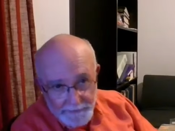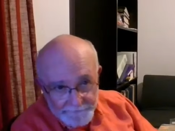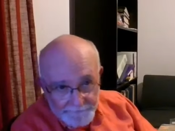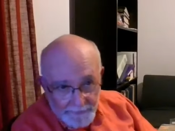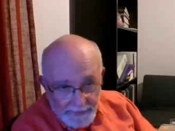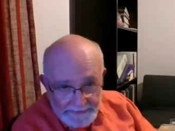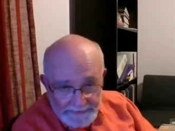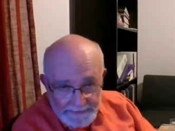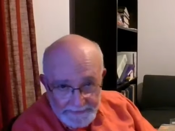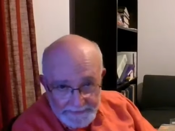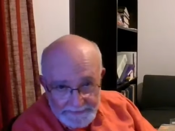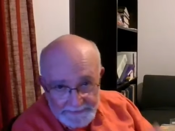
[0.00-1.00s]

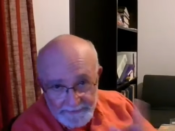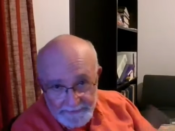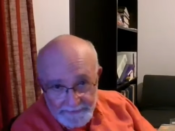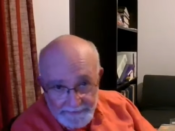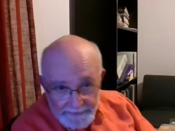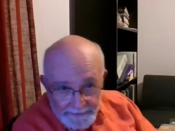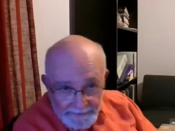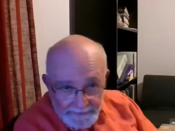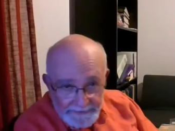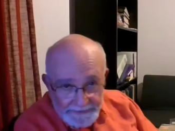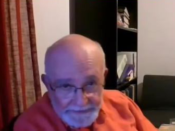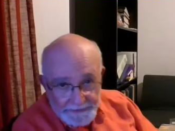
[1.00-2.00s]
sacrifices,
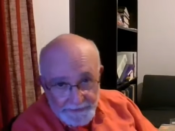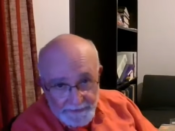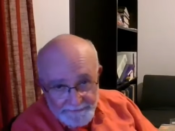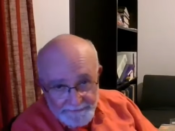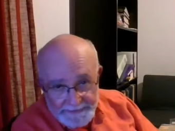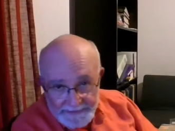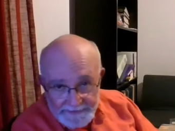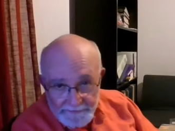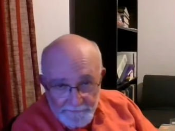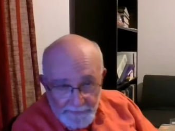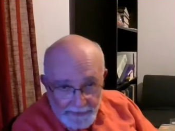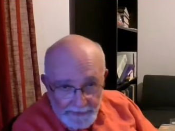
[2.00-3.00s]
serves
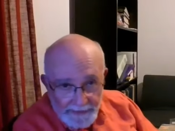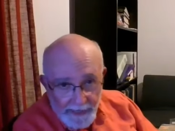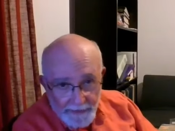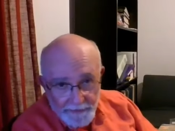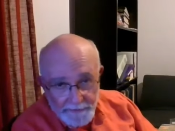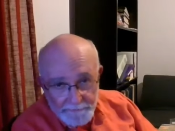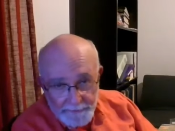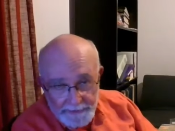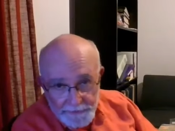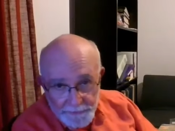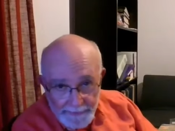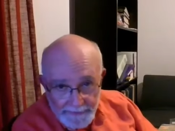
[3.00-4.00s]
as a mediator
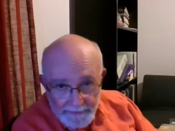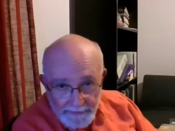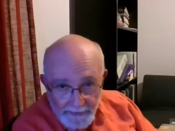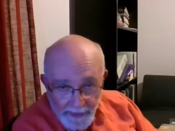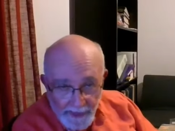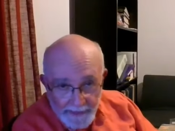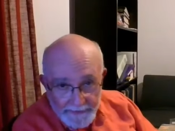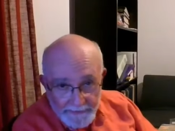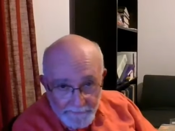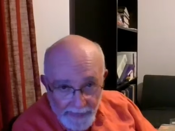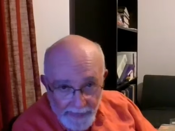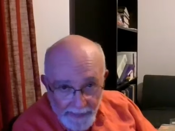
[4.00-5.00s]
between God
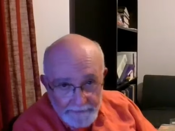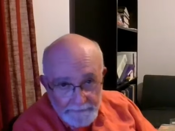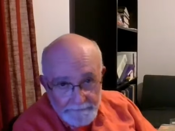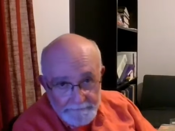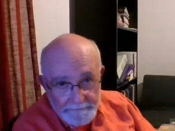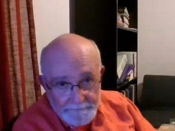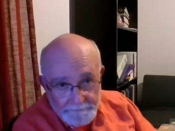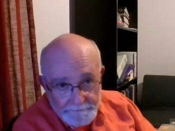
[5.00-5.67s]
and man.